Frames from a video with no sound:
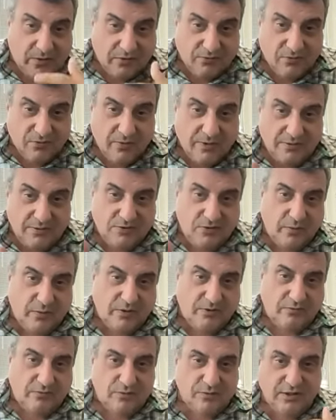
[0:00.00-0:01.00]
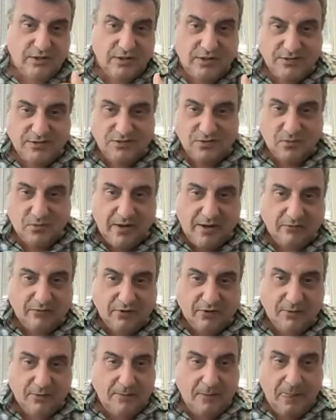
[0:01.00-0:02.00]
through it and doing the routines and
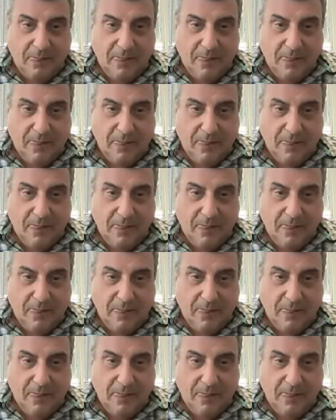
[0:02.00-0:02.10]
whatever.